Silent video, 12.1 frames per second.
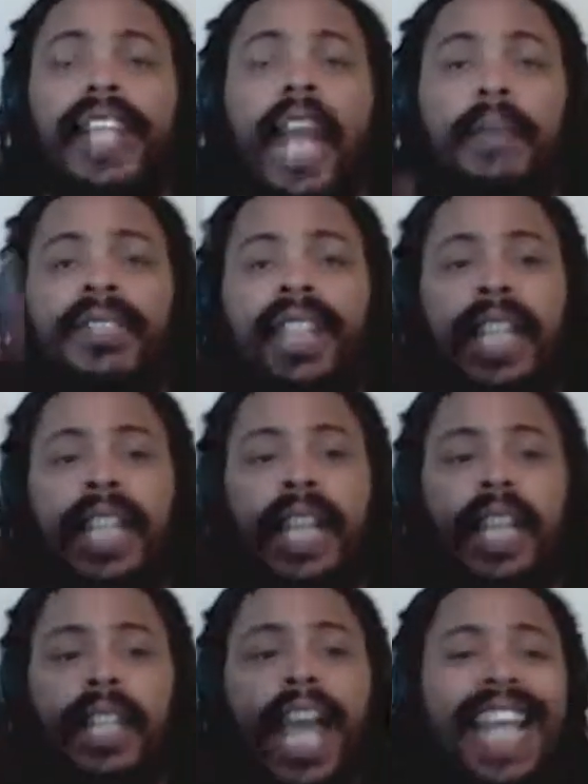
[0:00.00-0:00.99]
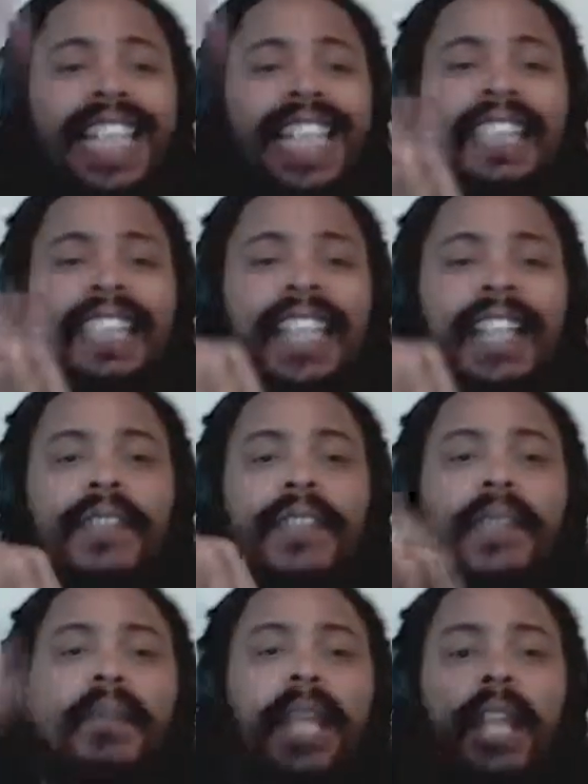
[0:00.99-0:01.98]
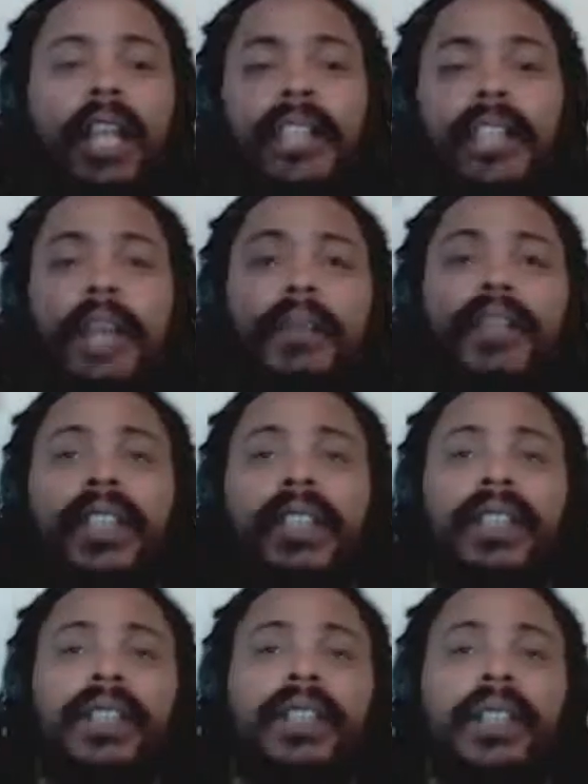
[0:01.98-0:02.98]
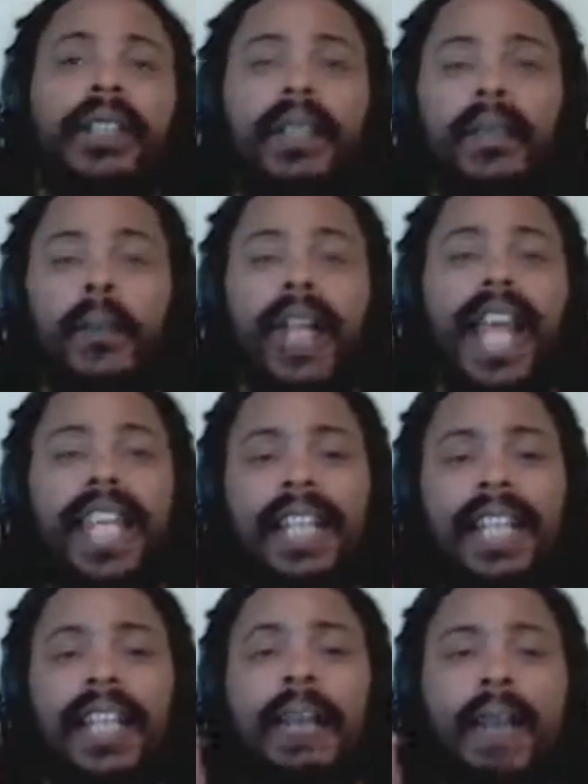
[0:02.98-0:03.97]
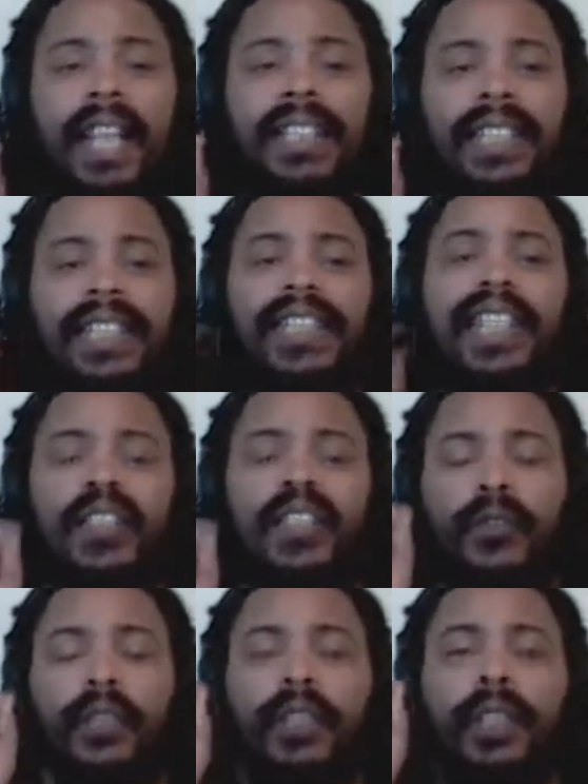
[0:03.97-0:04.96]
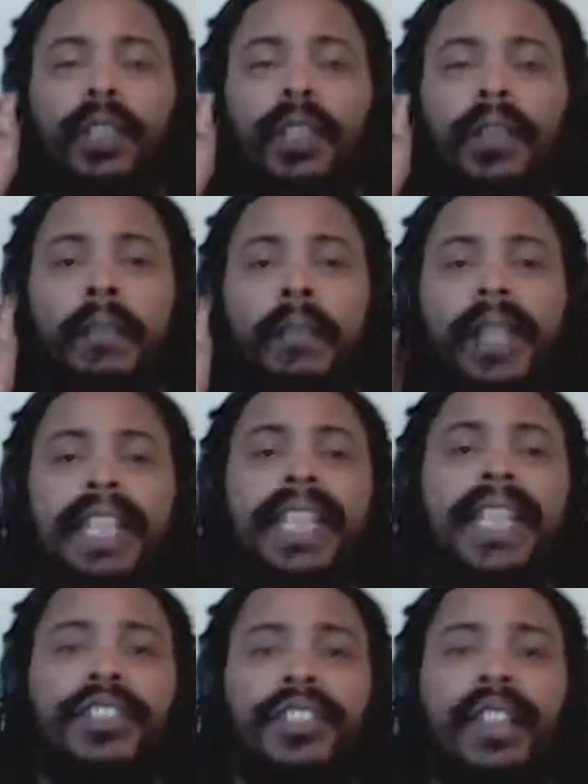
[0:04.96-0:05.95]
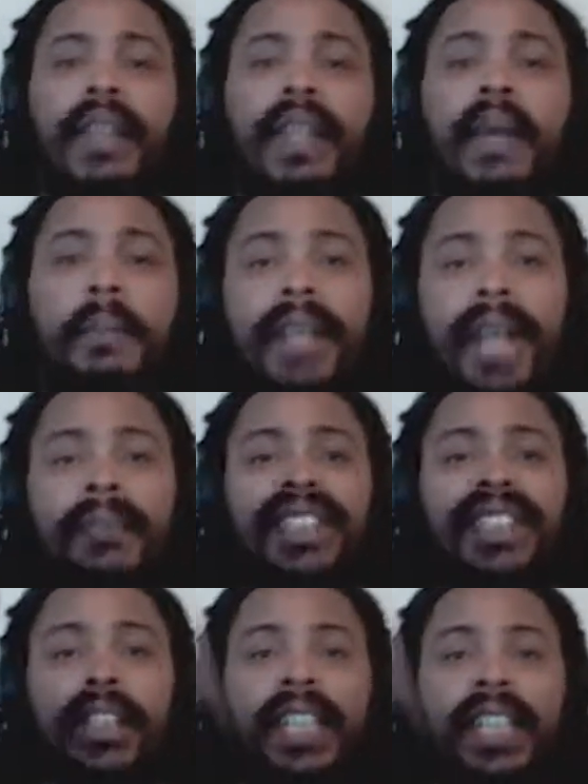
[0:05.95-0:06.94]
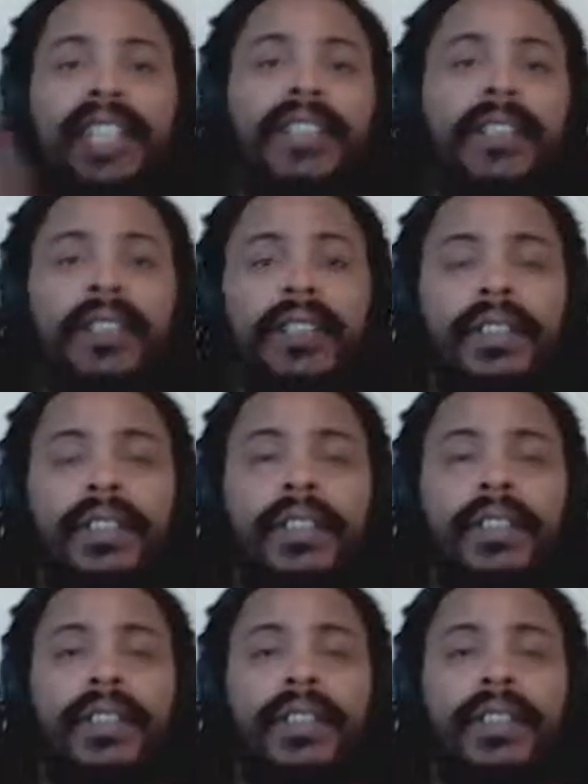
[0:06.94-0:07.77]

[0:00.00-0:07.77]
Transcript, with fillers: And I'm sitting not inside of it, but on top of it when I hit my successful meditation. But I'm still here.